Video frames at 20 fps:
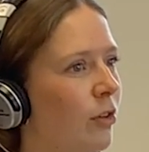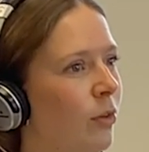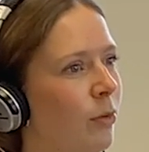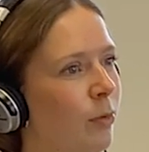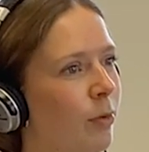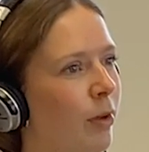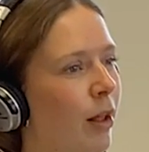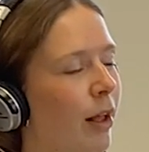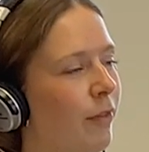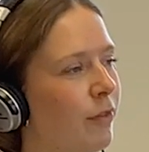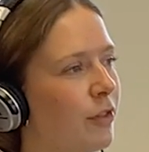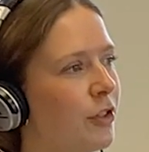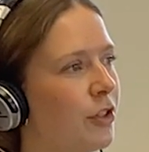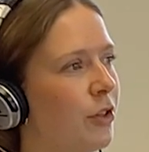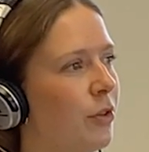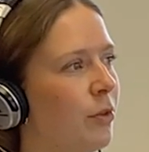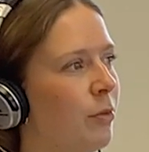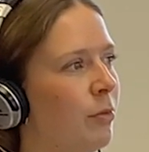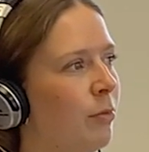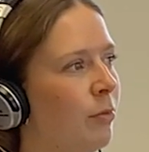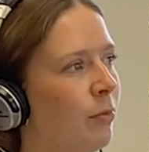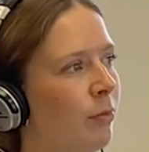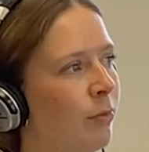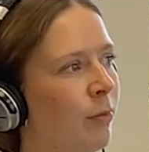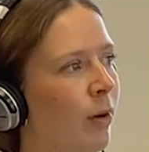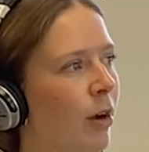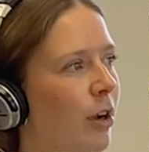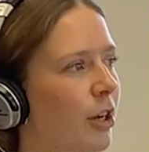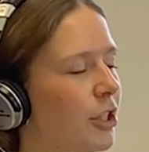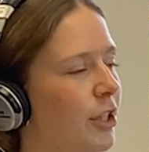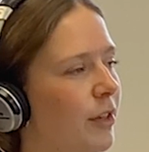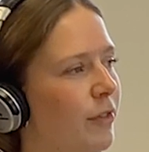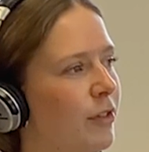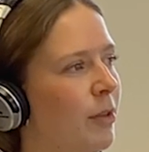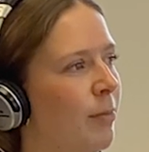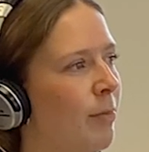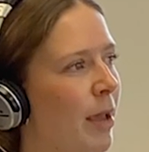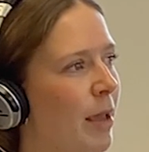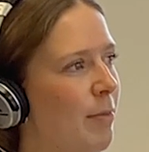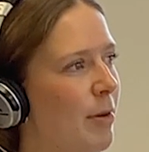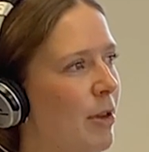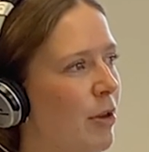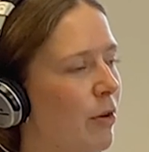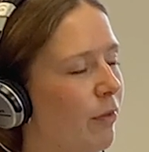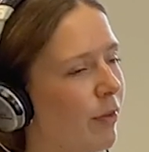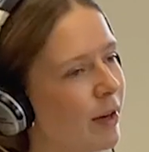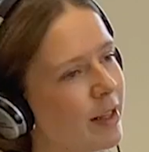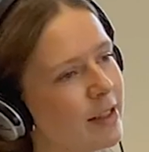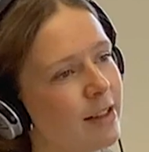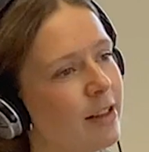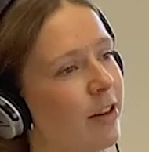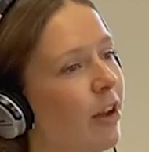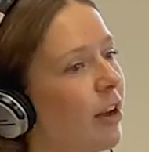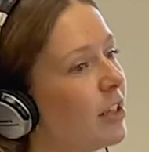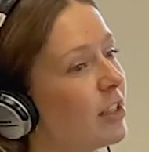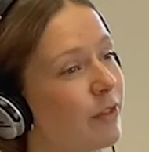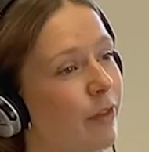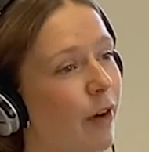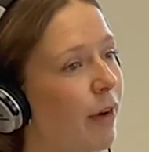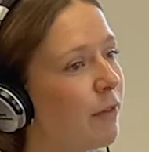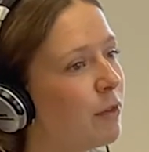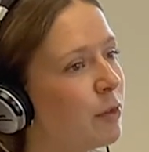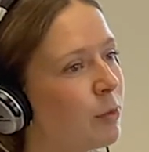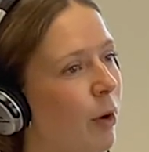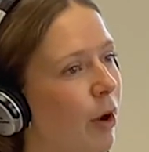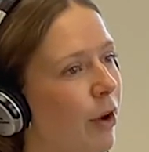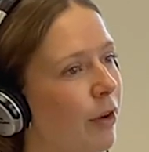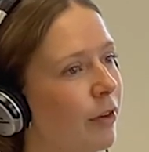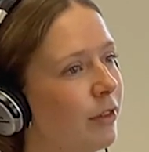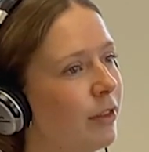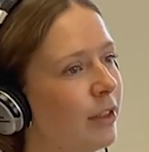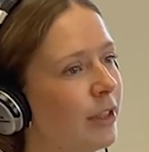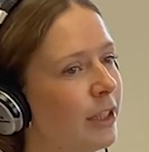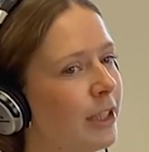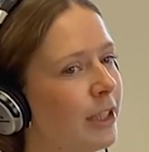You will have to work shifts that maybe your friends in 9-to-5s won't.